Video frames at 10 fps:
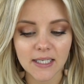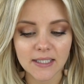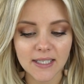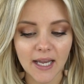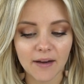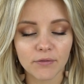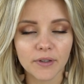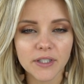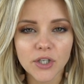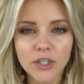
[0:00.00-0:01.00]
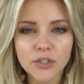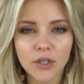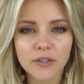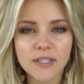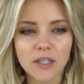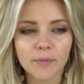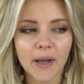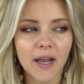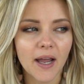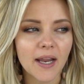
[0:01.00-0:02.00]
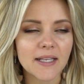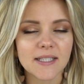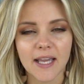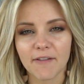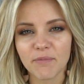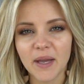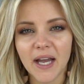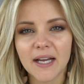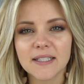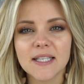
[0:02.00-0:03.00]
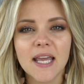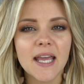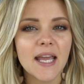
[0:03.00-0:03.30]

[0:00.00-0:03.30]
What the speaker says: is I have really dark circles under my eyes, I have bags,